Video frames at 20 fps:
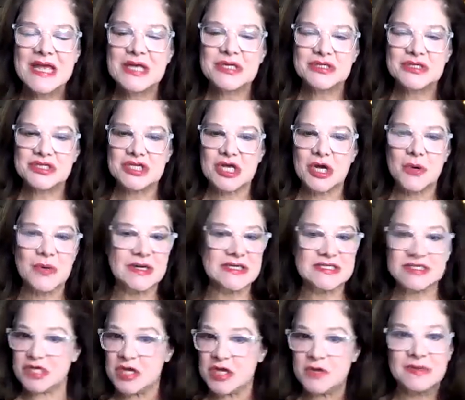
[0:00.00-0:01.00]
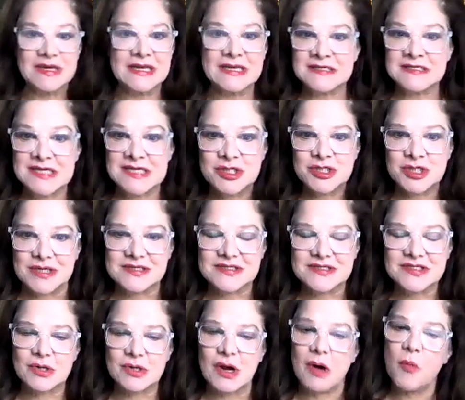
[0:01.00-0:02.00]
So it's the human condition.
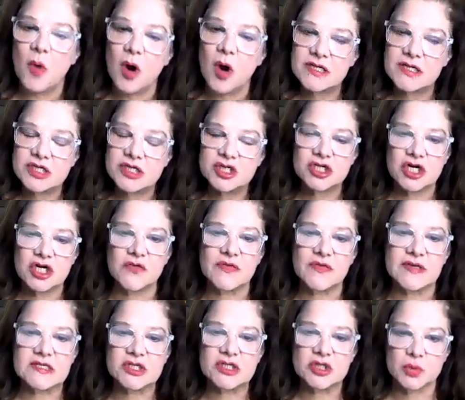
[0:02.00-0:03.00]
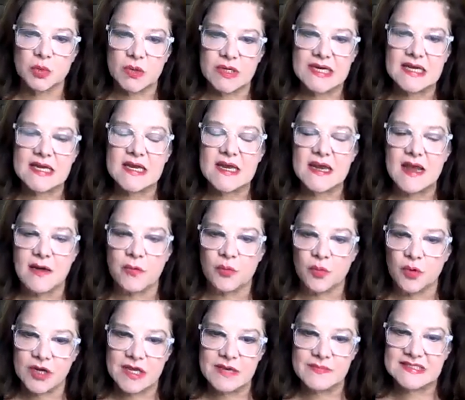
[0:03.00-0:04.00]
So I wanted to share these 3
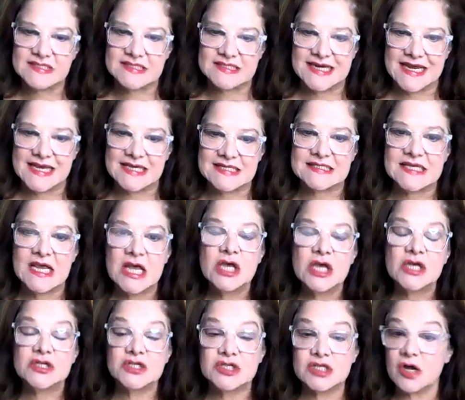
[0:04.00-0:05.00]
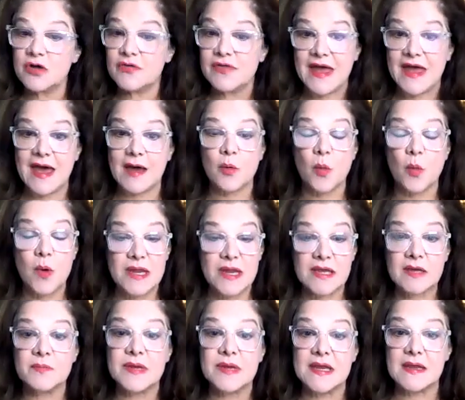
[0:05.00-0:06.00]
rookie mistakes so that we
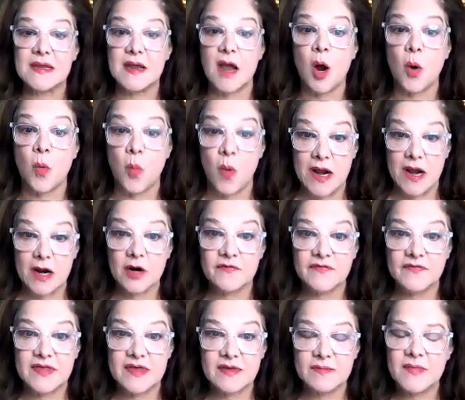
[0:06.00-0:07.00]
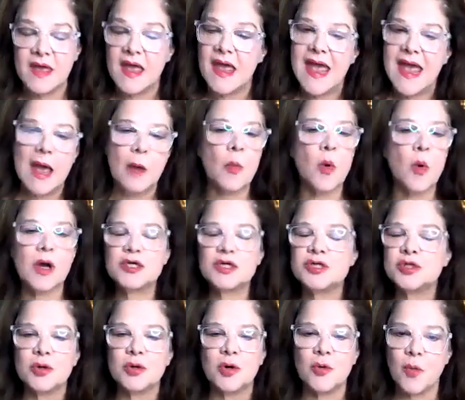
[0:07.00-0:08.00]
can be aware of them.
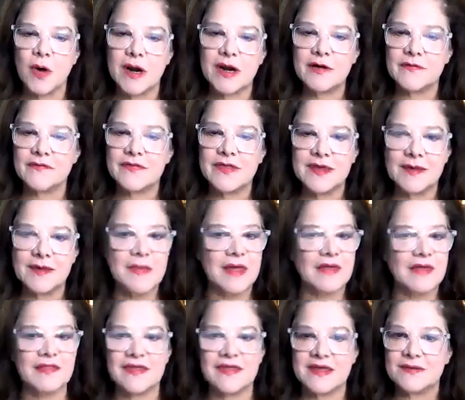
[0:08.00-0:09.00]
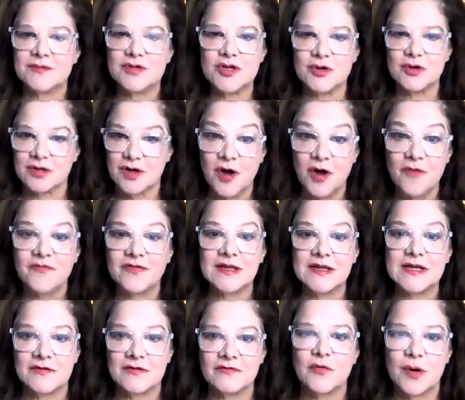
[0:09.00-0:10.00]
Once you're aware of them, then you can
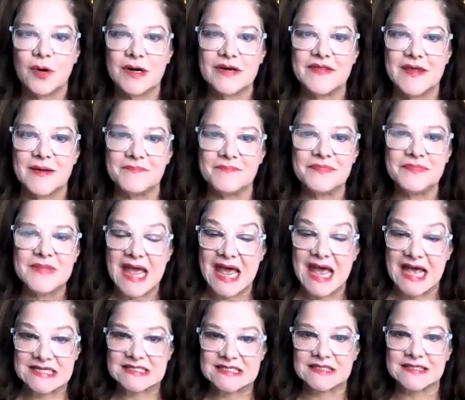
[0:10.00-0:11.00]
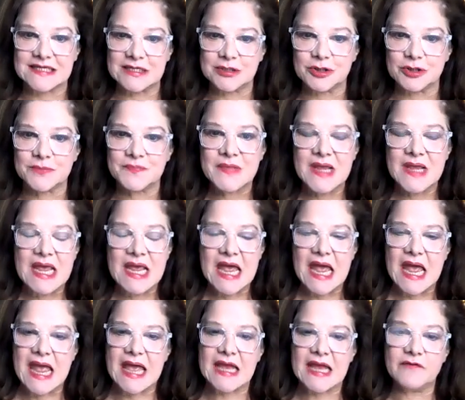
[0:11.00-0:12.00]
hopefully avoid them as a leader.
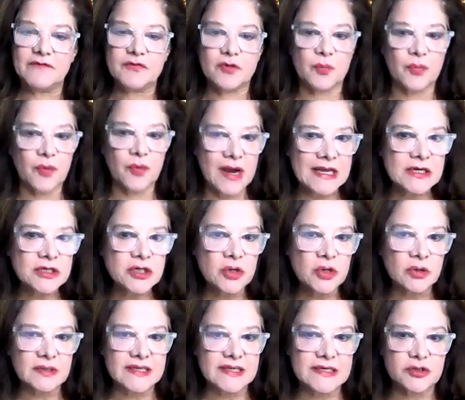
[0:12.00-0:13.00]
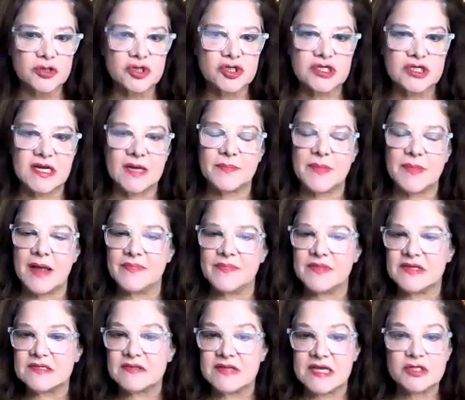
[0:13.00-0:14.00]
And if you're brand new to leadership,
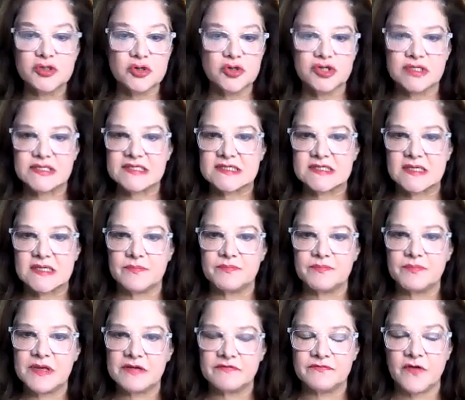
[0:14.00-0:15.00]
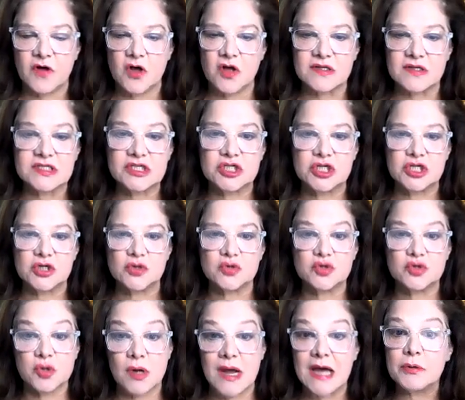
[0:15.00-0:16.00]
these are just some pitfalls to
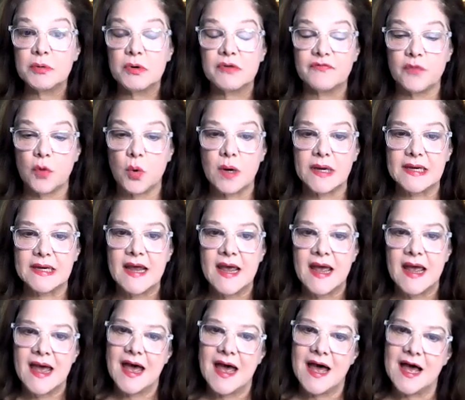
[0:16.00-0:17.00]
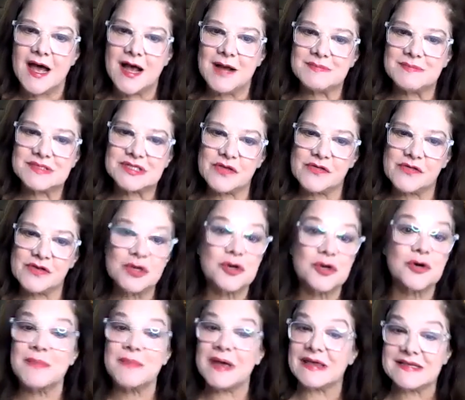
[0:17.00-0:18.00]
try to avoid so that you
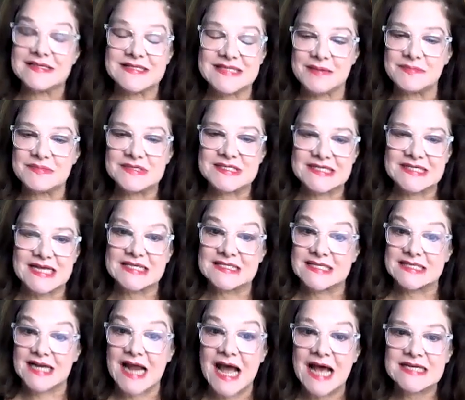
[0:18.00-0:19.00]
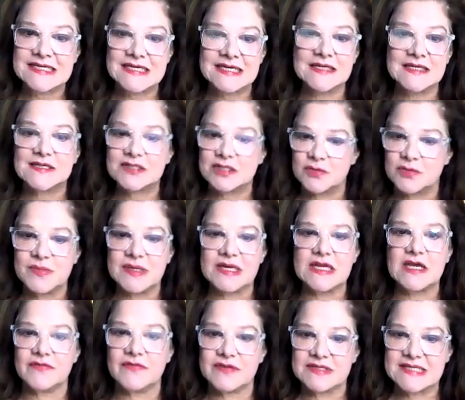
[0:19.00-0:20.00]
don't make the same mistakes that I did and so
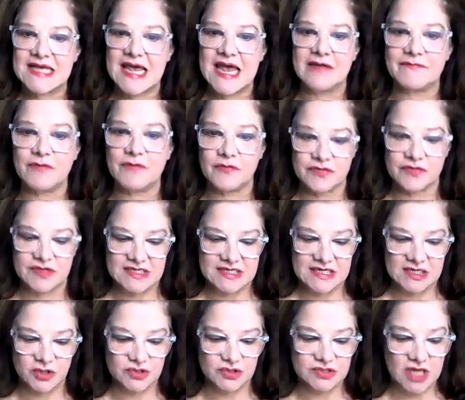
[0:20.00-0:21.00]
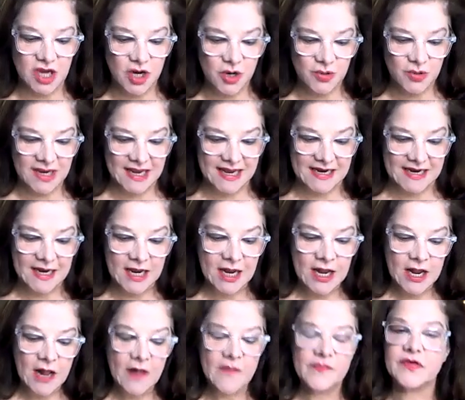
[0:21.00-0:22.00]
many of us have over the years. Okay.
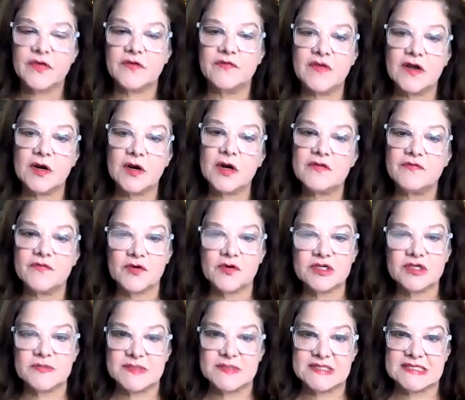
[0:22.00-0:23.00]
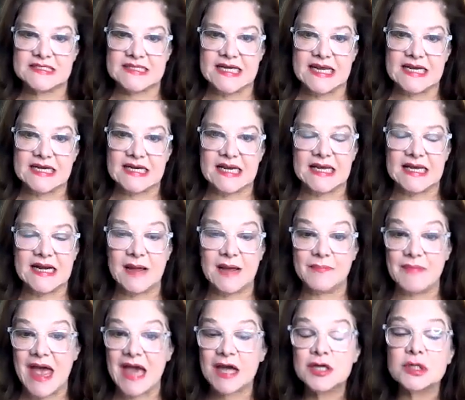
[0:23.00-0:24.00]
The very first mistake, and
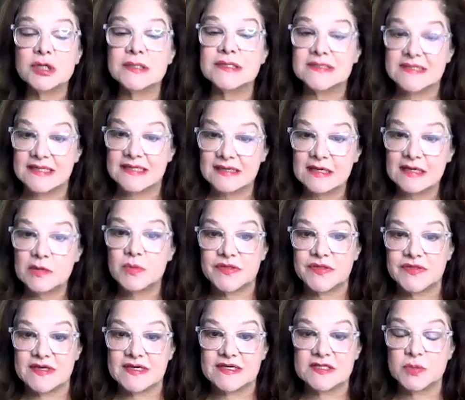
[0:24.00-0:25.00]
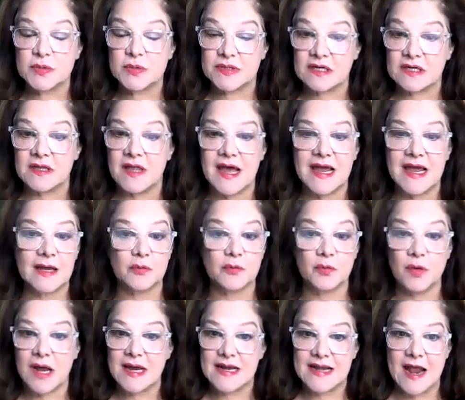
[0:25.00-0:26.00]
I'm actually dealing with this with a client
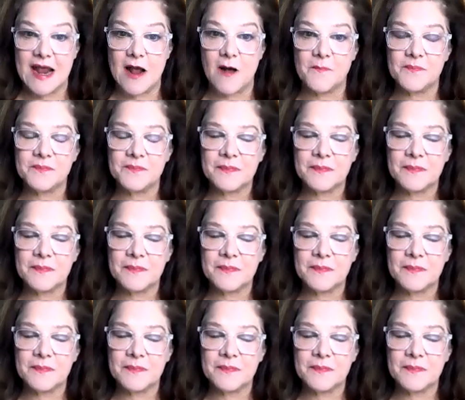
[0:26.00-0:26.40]
right now.